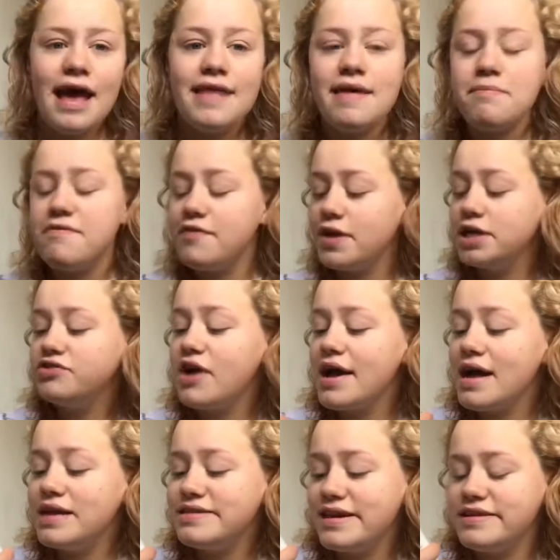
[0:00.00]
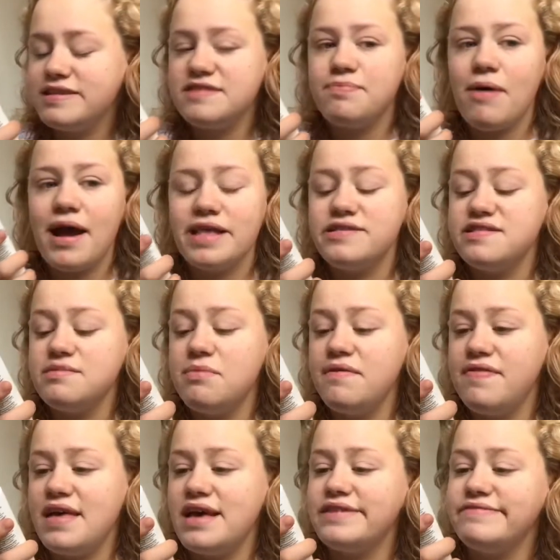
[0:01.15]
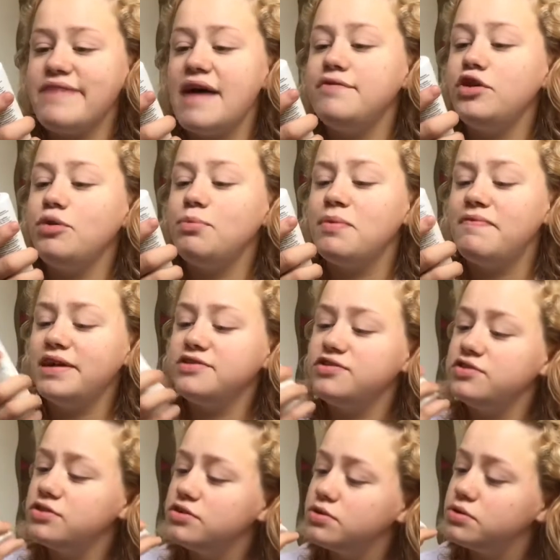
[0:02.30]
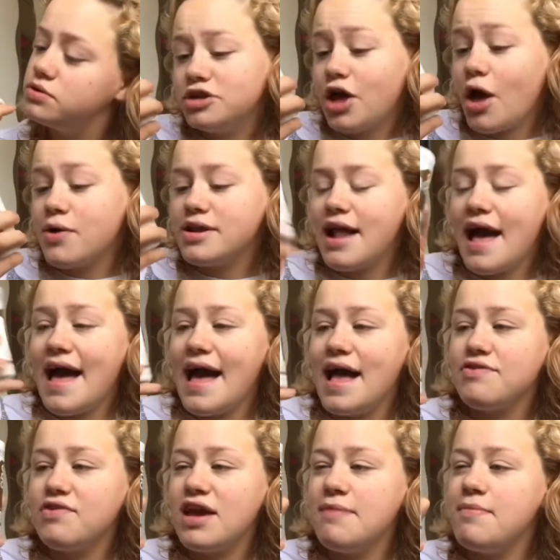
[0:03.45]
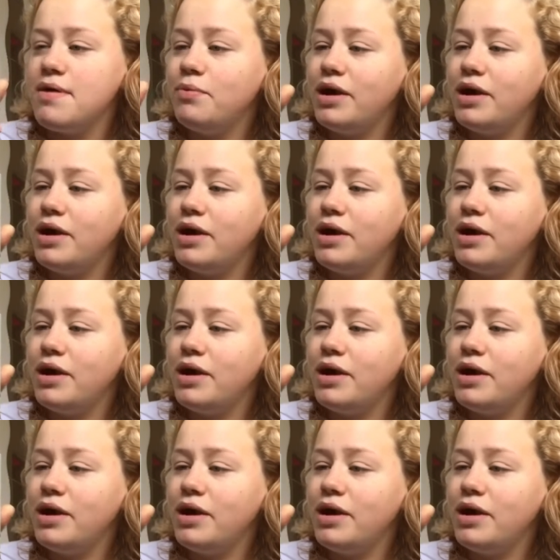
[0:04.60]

And then before I dry it I tend to spray in some of this Revlon Professional coconut hair treatment,